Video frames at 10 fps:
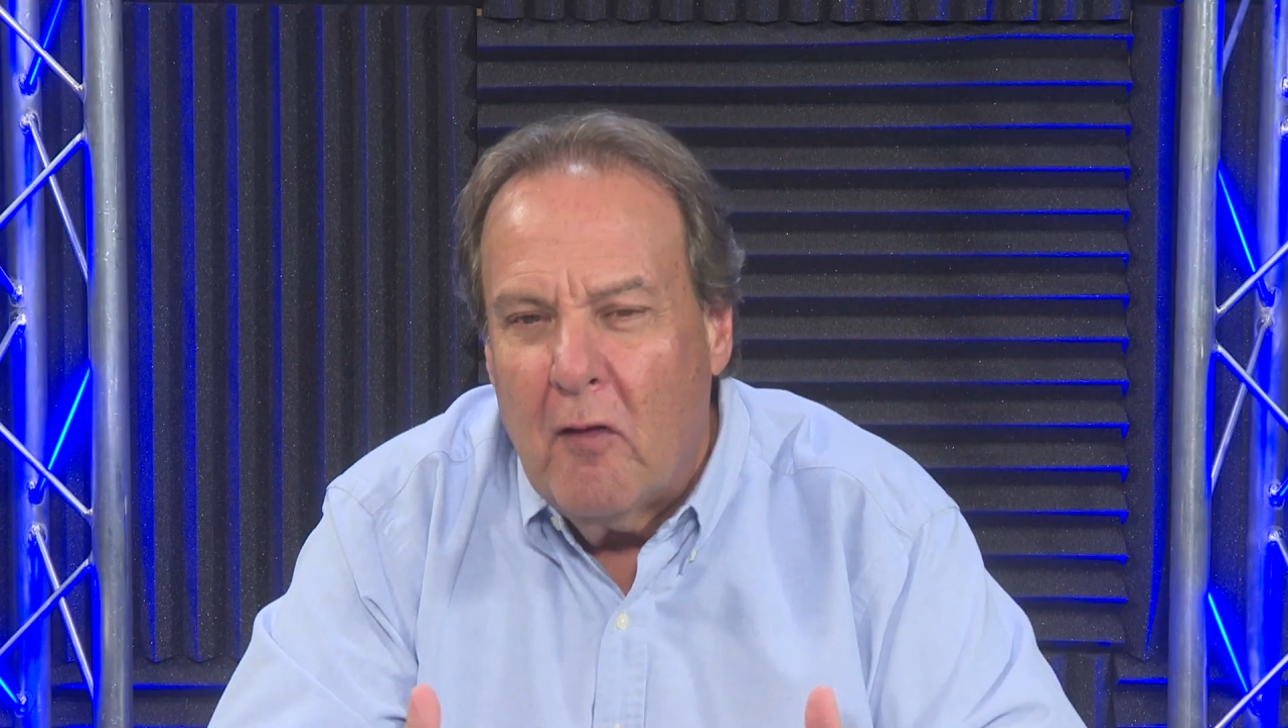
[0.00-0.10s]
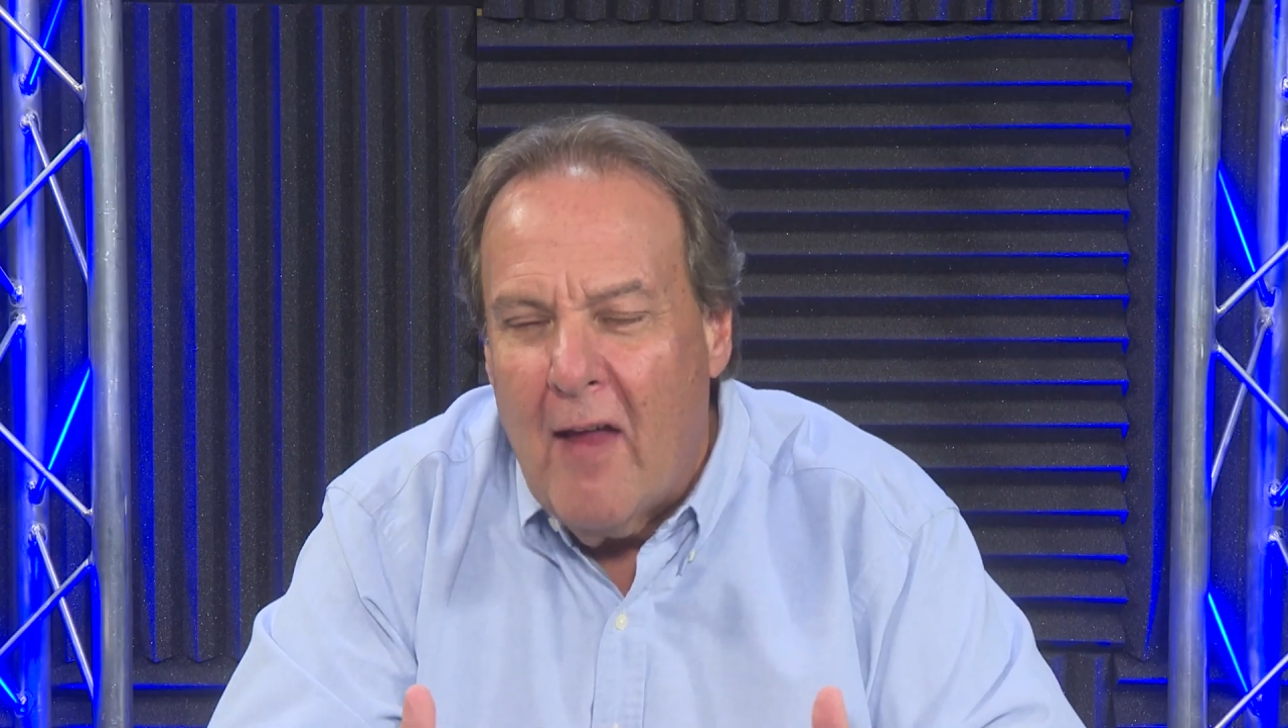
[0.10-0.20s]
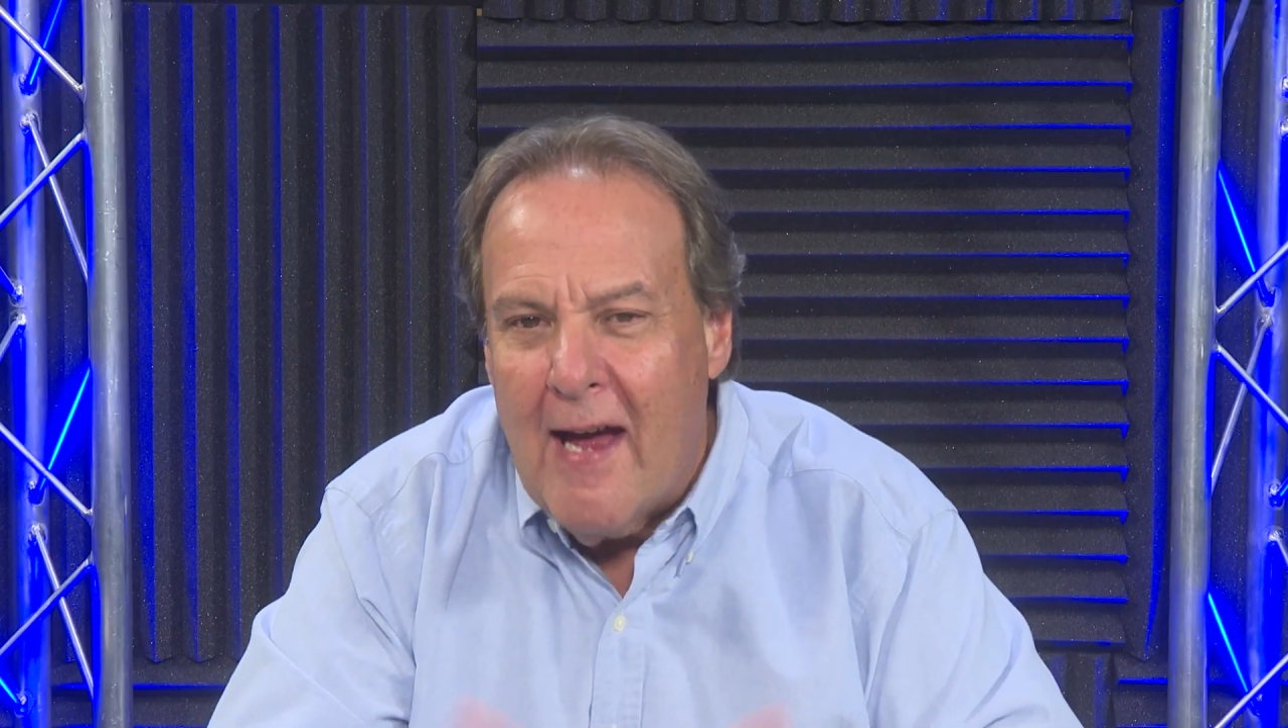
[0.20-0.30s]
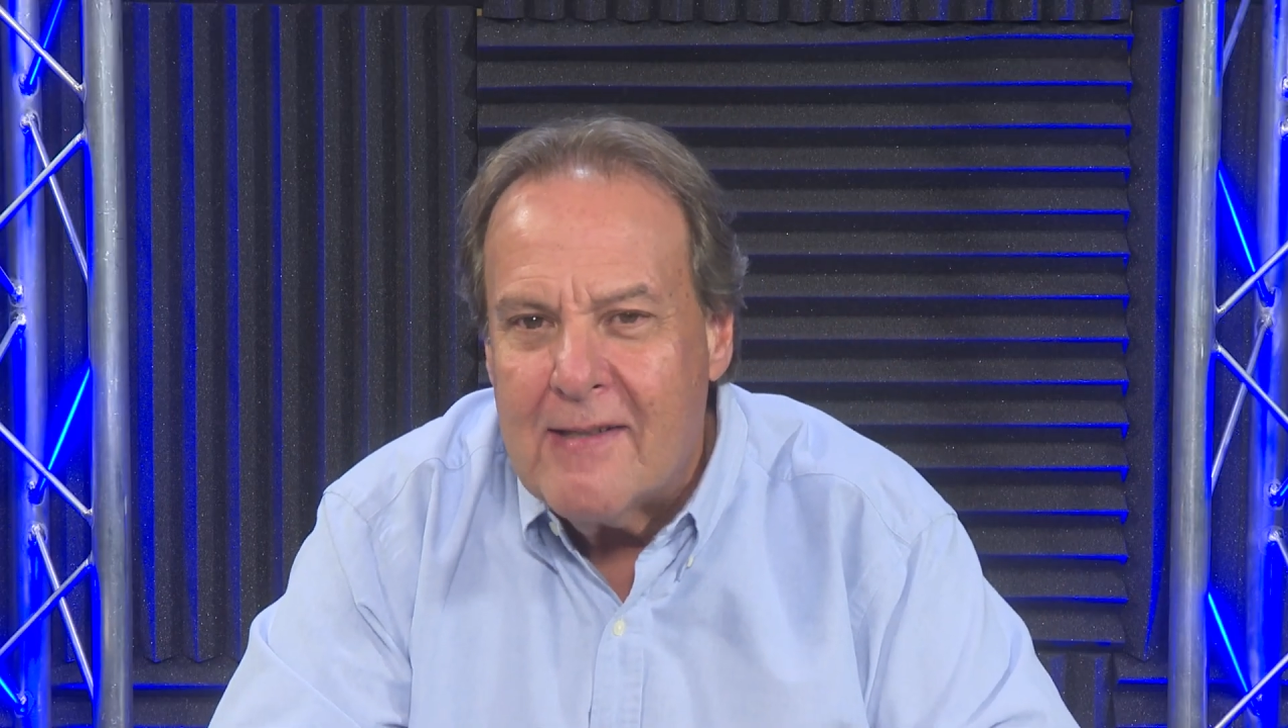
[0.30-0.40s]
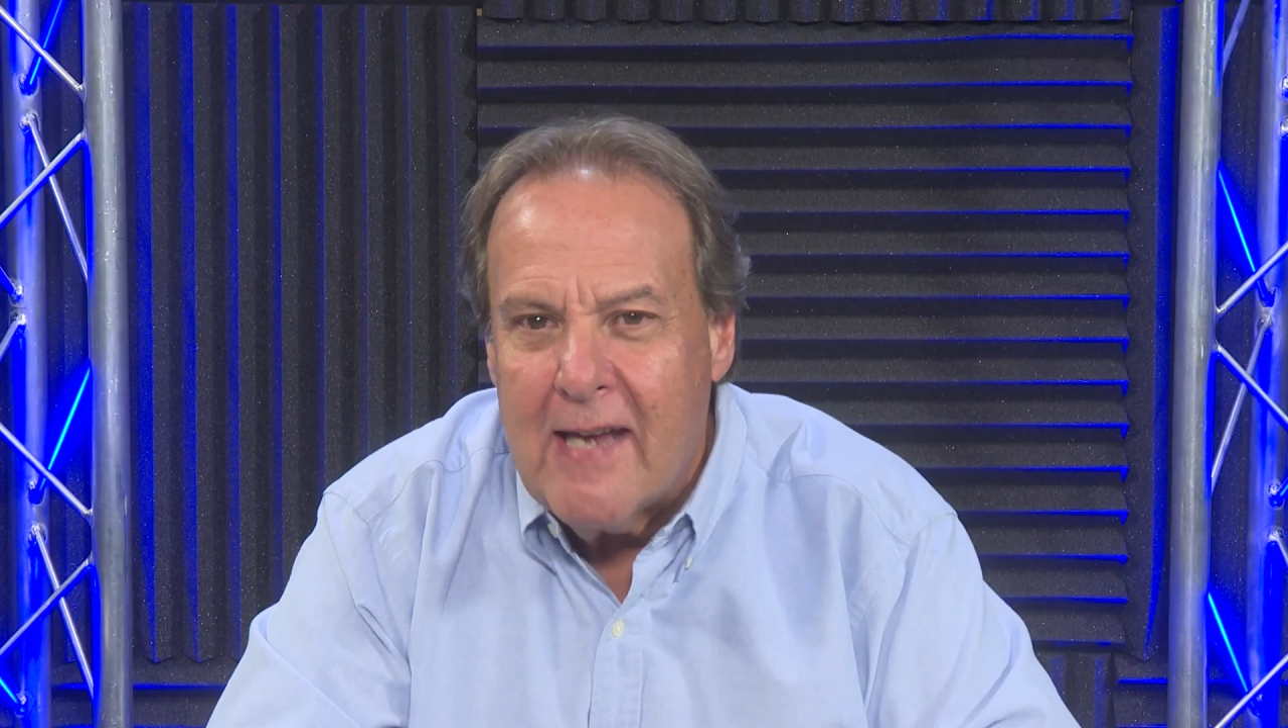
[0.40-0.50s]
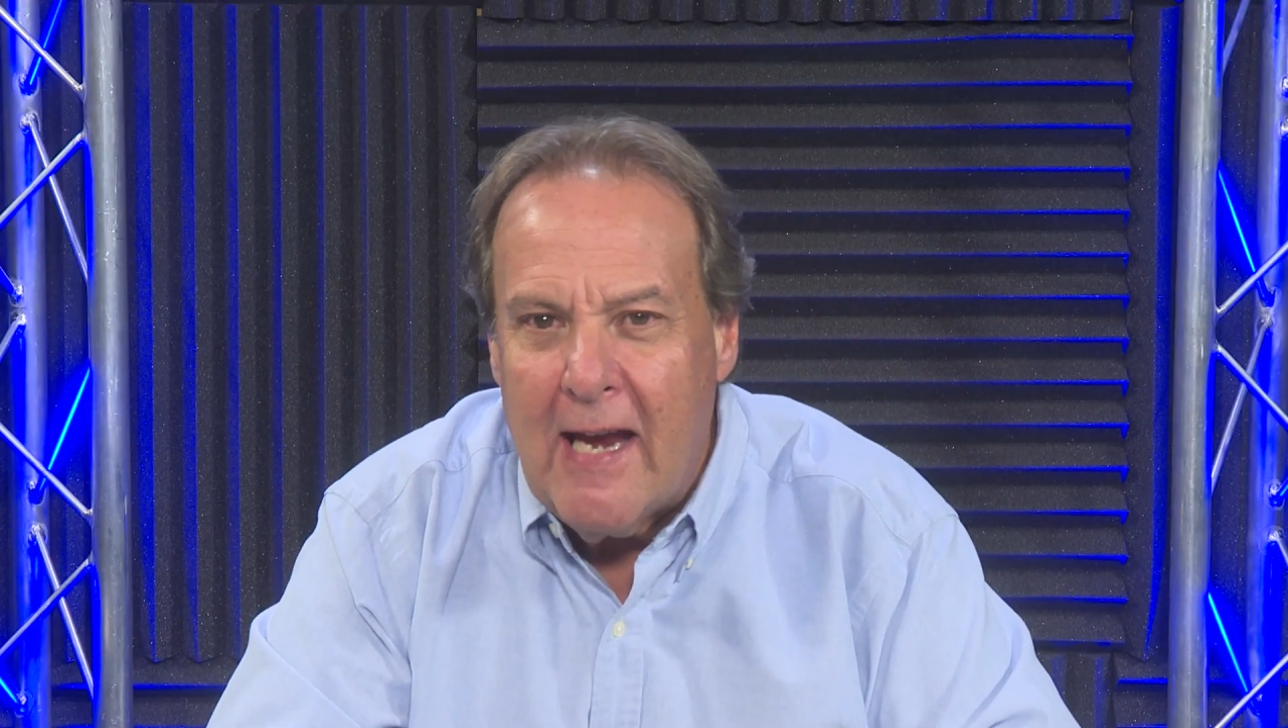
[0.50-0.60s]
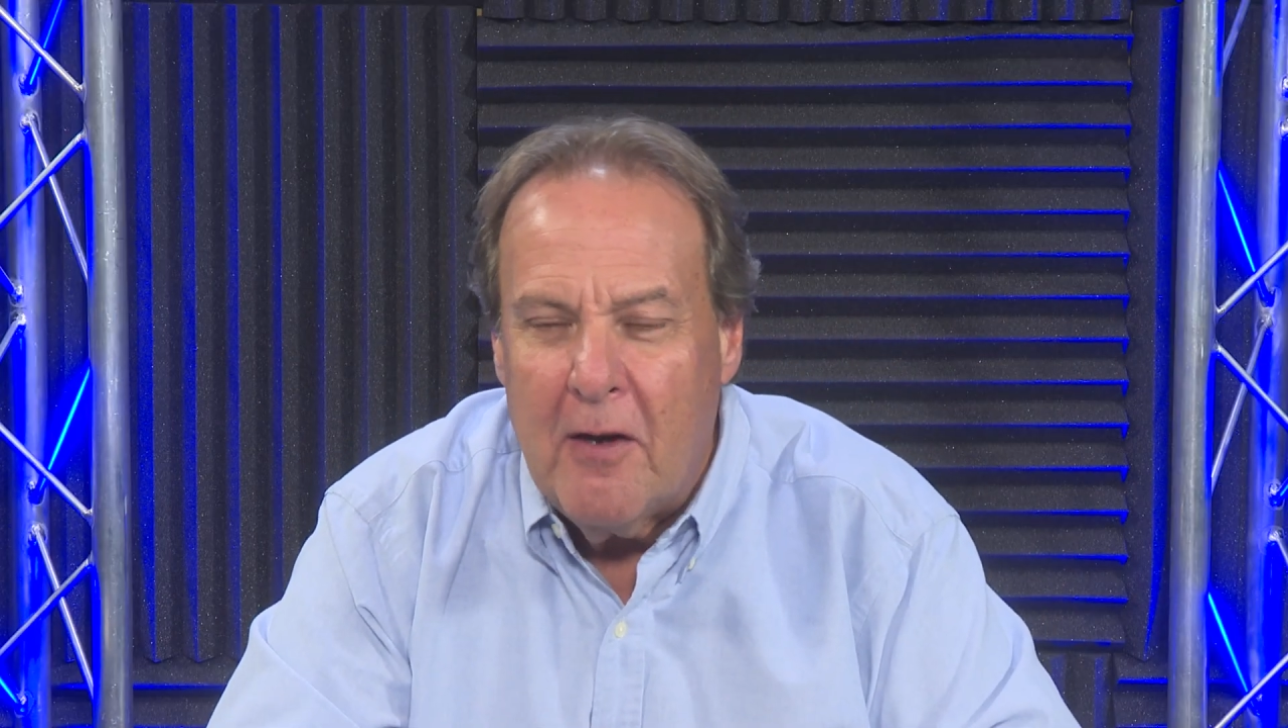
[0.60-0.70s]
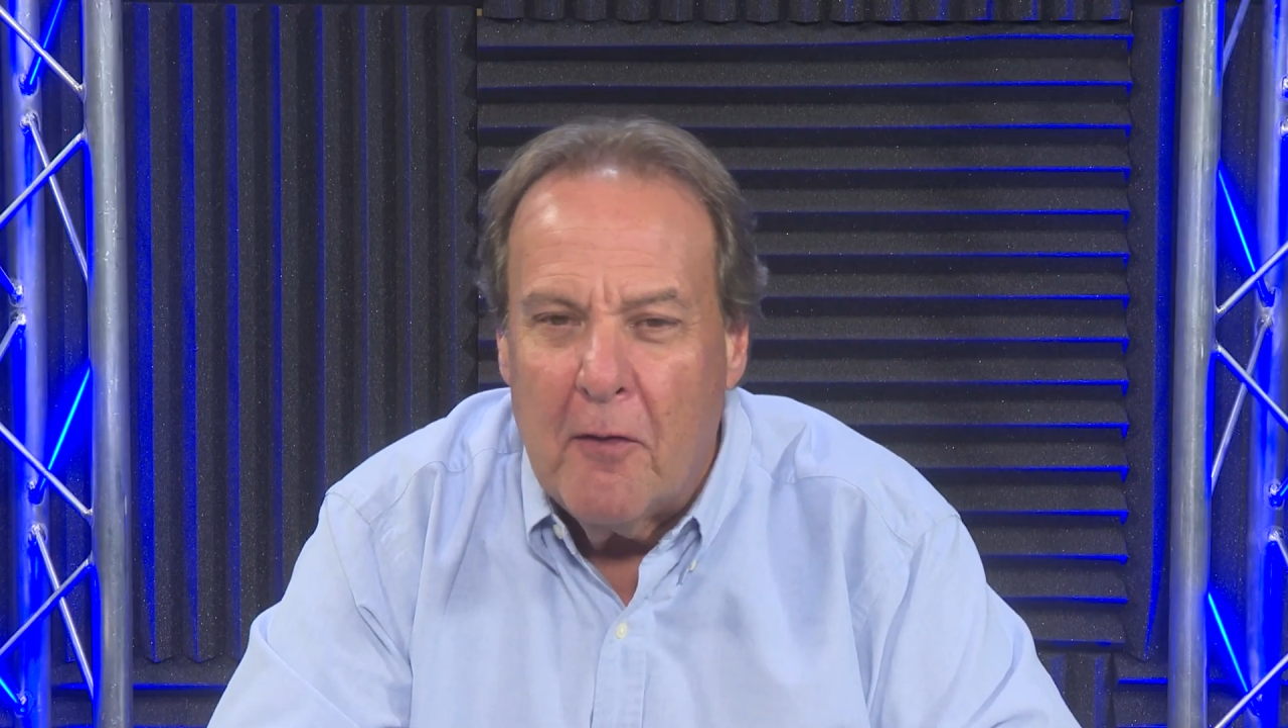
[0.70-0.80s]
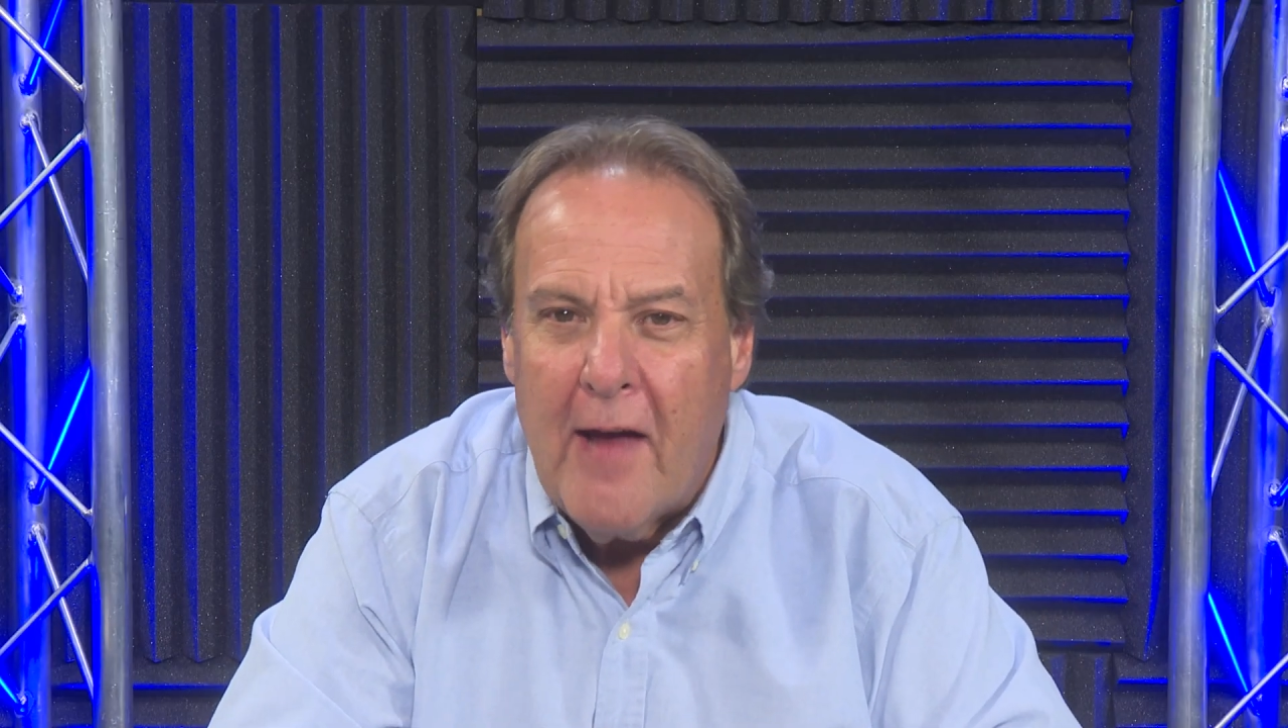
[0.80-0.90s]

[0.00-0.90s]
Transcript: last 8 or